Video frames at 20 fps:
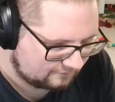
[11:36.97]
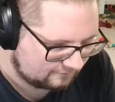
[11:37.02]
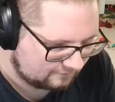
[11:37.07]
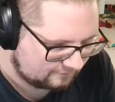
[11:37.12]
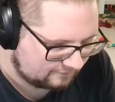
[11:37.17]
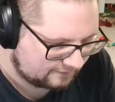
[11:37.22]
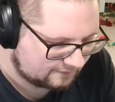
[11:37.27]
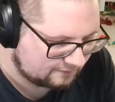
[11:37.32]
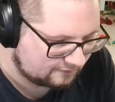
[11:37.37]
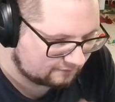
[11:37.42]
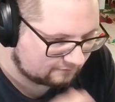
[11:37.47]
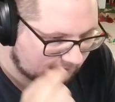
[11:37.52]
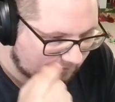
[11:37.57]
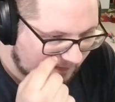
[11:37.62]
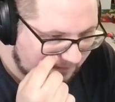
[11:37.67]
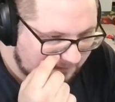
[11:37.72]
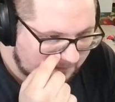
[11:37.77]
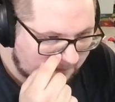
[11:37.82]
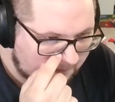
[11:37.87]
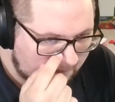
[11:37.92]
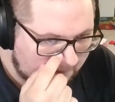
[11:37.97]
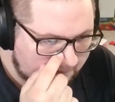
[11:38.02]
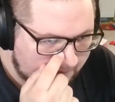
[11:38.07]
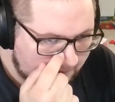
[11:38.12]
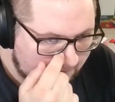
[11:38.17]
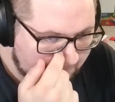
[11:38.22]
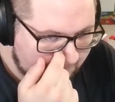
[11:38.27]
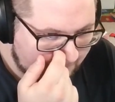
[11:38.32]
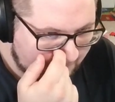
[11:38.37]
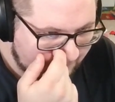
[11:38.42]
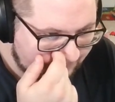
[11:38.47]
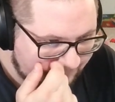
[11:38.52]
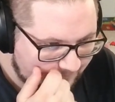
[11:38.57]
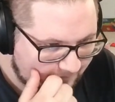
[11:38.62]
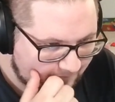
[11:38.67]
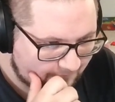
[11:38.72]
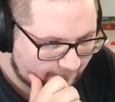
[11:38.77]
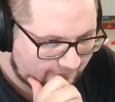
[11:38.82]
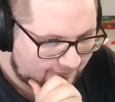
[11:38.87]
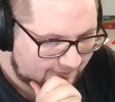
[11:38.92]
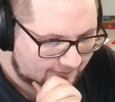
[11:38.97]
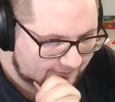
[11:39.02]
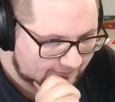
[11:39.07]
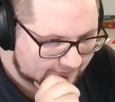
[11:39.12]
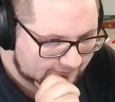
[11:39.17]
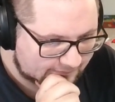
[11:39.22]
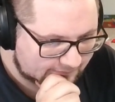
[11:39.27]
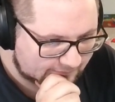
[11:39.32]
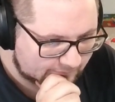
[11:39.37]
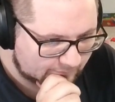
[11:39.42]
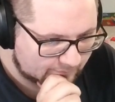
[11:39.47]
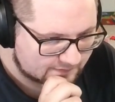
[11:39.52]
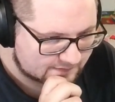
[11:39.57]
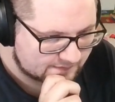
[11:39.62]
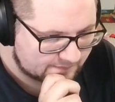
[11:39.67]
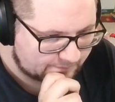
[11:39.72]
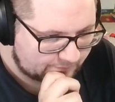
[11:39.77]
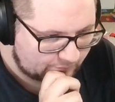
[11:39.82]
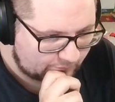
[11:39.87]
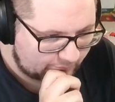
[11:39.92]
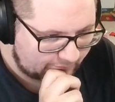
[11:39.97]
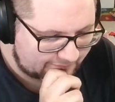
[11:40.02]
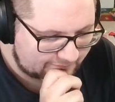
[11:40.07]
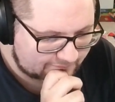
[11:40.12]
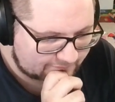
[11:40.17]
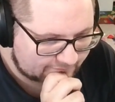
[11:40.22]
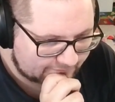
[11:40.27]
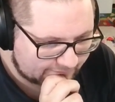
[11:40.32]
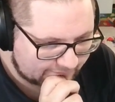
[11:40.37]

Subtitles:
We could red card them, but I feel like, what's the point?